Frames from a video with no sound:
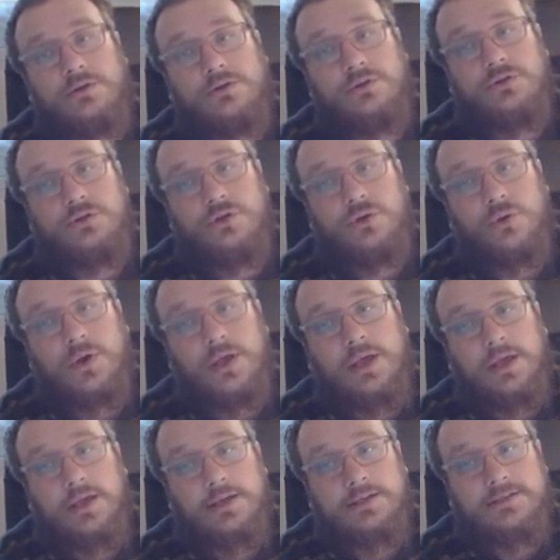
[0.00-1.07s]

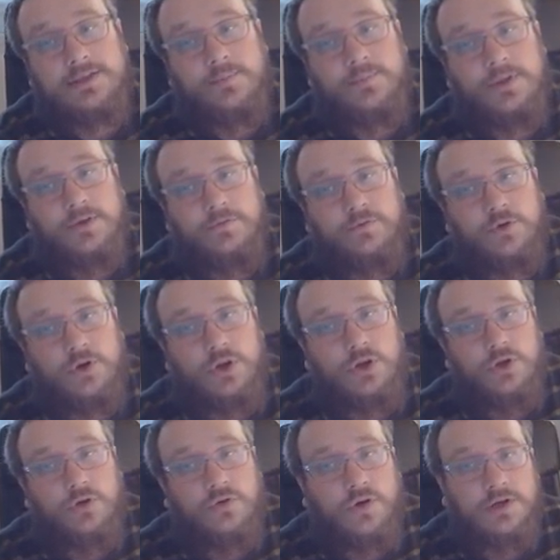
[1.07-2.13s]
doing something for
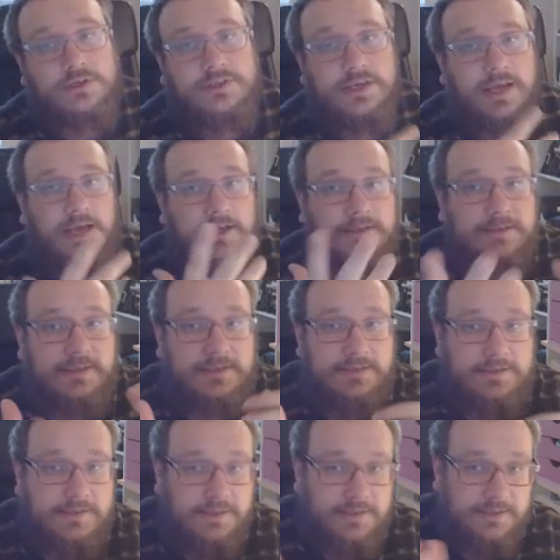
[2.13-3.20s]
you, granting access
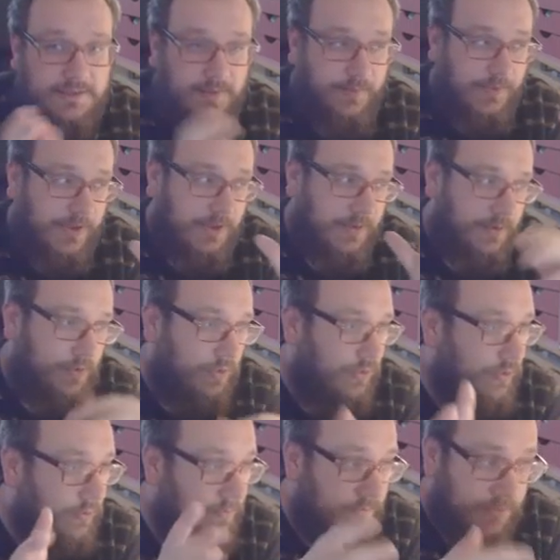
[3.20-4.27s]
to something,
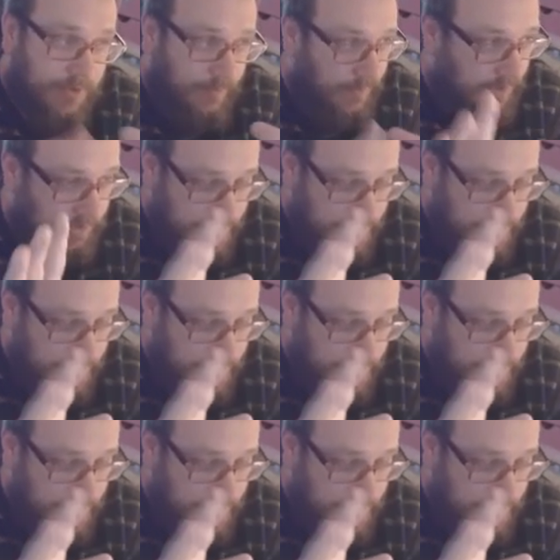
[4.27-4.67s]
or something.